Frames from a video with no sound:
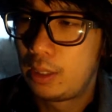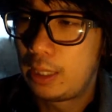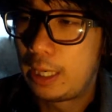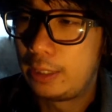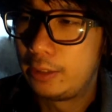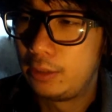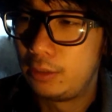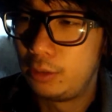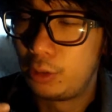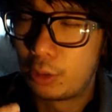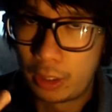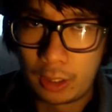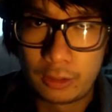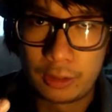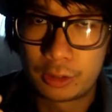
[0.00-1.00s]
And, you
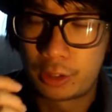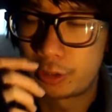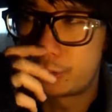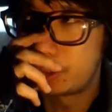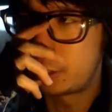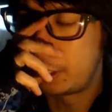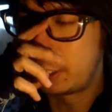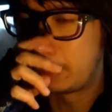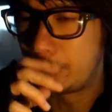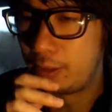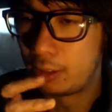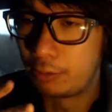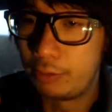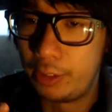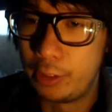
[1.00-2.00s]
know, I discussed this in
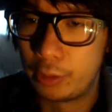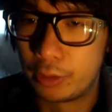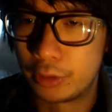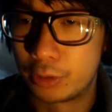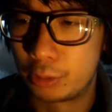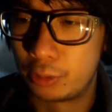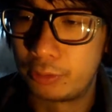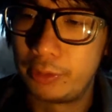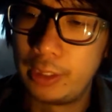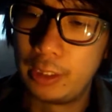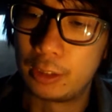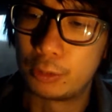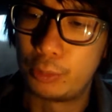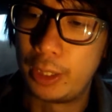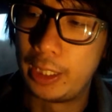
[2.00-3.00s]
that video, "Console Your
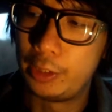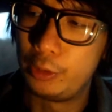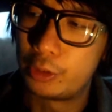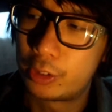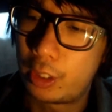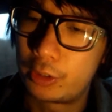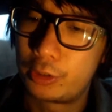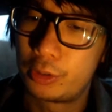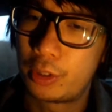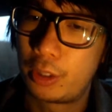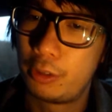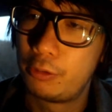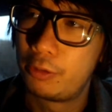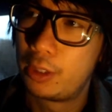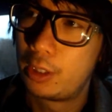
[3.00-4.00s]
Feelings," where you start to
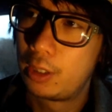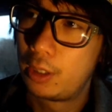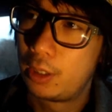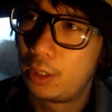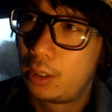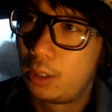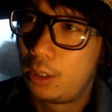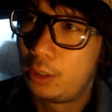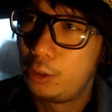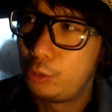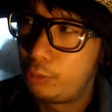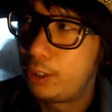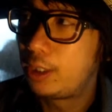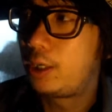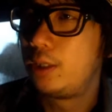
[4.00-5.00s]
kind of,
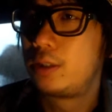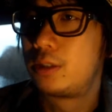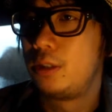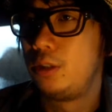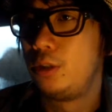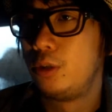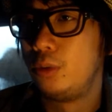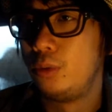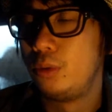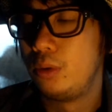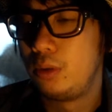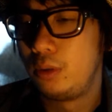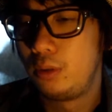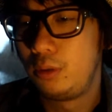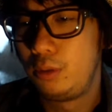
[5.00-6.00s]
you realize that, you know,
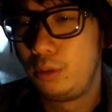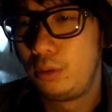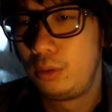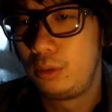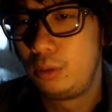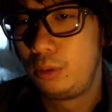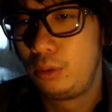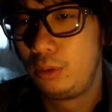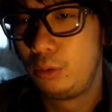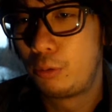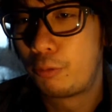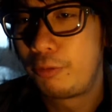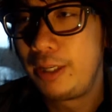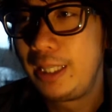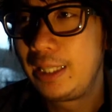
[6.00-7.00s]

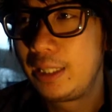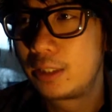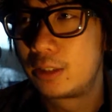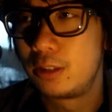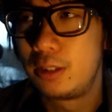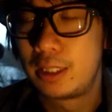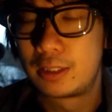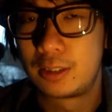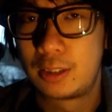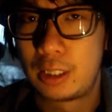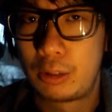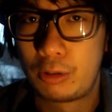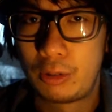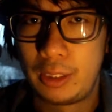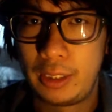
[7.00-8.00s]
your feeling isn't
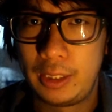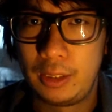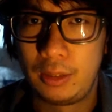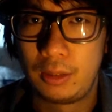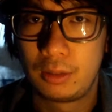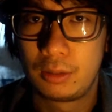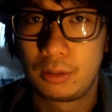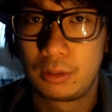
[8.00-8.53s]
necessarily